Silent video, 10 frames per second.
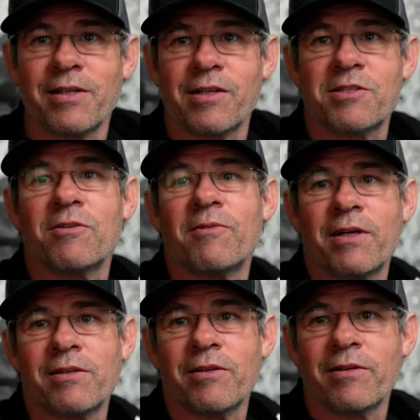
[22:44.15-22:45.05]
You know, I saw
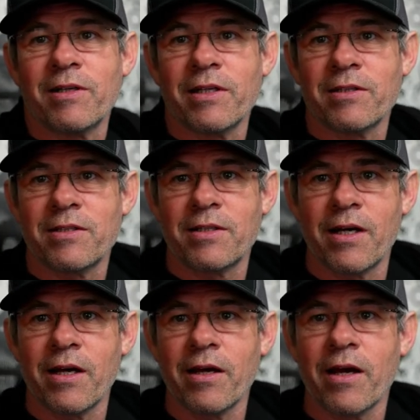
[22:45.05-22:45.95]
one earlier
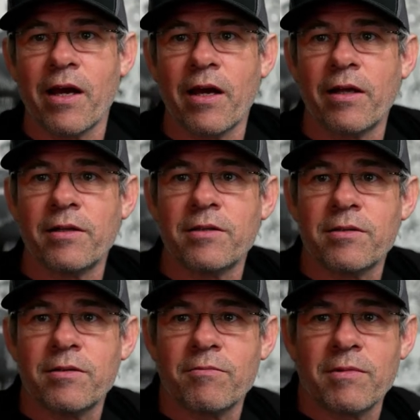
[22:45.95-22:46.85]
today, and
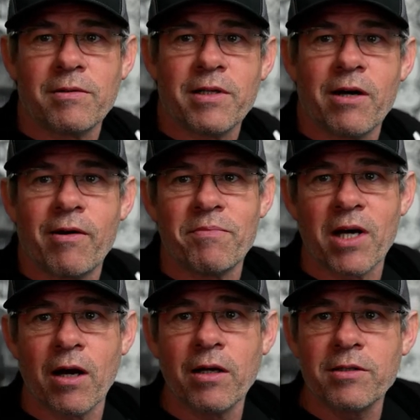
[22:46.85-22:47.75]
well, no, I'm
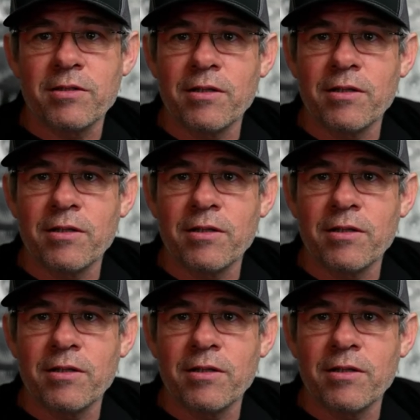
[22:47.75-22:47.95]
not.